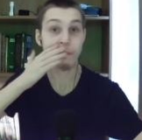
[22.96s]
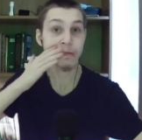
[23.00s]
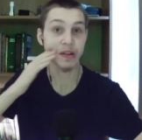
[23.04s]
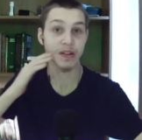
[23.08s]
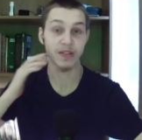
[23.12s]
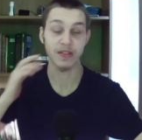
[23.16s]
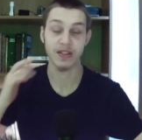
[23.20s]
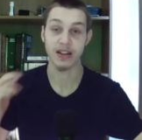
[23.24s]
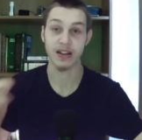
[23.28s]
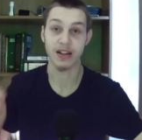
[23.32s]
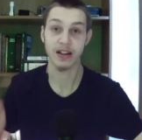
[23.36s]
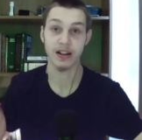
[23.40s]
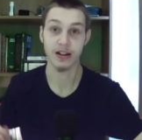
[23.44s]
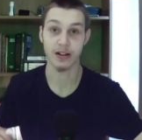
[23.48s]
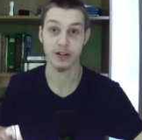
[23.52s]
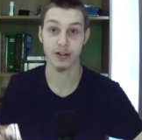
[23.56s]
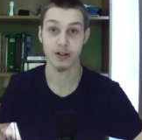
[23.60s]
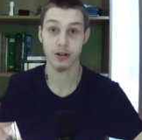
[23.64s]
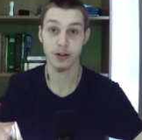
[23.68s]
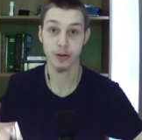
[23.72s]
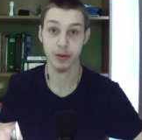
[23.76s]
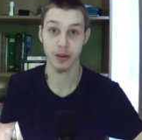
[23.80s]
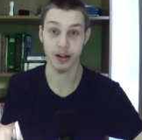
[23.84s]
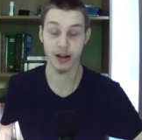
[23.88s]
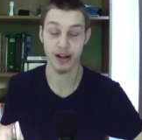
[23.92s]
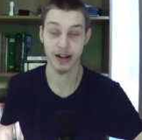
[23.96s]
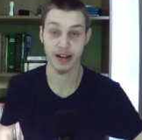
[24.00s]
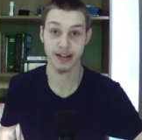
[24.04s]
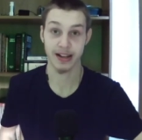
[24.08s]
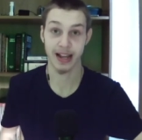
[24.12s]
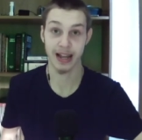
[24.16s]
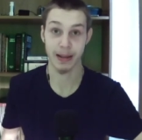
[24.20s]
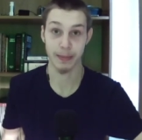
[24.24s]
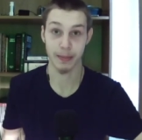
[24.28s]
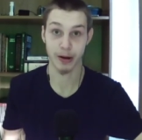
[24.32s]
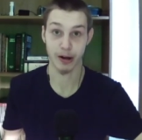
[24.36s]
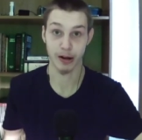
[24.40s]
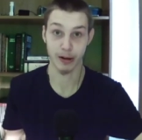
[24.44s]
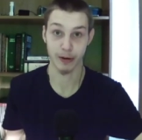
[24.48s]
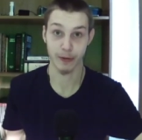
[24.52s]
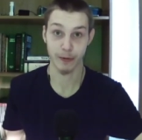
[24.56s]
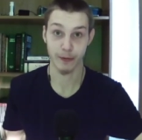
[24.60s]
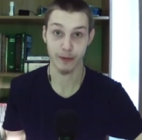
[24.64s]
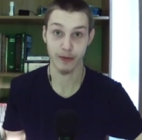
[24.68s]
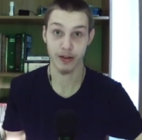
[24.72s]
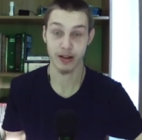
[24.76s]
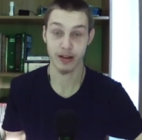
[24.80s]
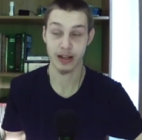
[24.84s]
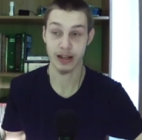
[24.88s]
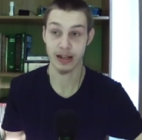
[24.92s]
the cult that I came out
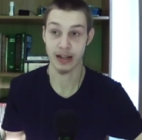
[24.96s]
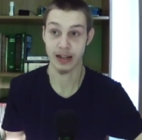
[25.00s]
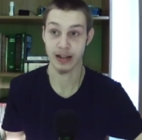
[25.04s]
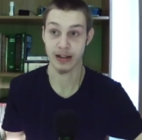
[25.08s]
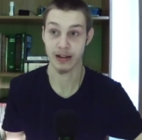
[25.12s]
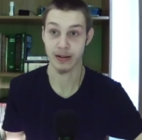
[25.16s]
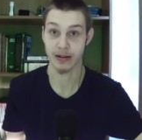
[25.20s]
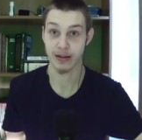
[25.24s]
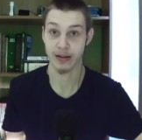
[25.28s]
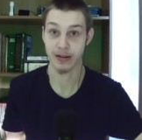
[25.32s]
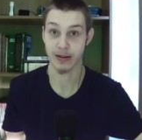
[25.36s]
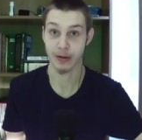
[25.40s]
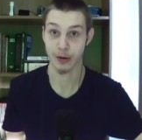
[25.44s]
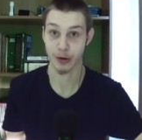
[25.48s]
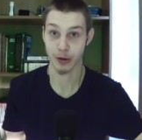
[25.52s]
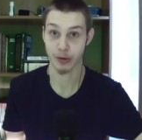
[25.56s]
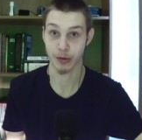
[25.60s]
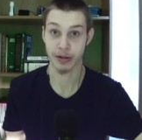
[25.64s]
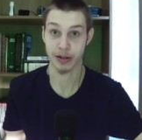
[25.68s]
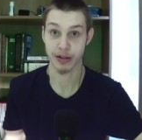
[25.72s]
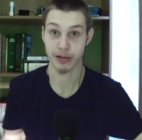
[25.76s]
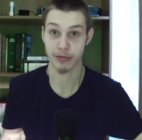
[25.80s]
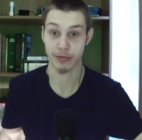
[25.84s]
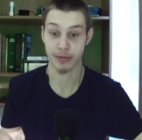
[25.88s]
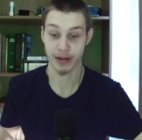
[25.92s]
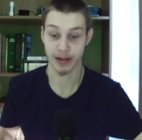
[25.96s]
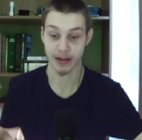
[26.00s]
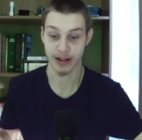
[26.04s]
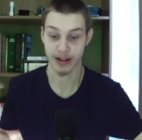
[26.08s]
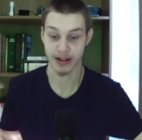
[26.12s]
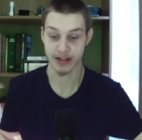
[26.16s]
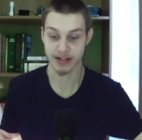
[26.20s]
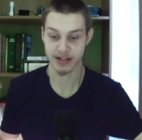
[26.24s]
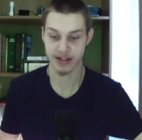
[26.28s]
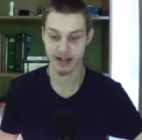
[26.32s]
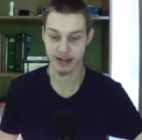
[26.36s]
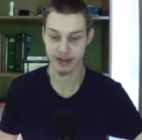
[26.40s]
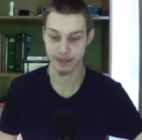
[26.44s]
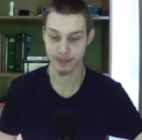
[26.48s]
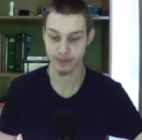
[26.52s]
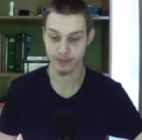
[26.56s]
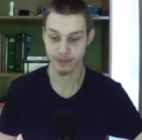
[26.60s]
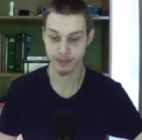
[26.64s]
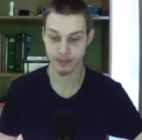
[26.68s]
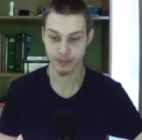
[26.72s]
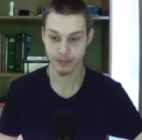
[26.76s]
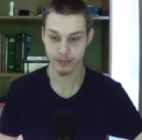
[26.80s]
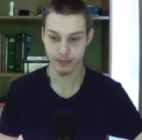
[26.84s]
of in early 2019.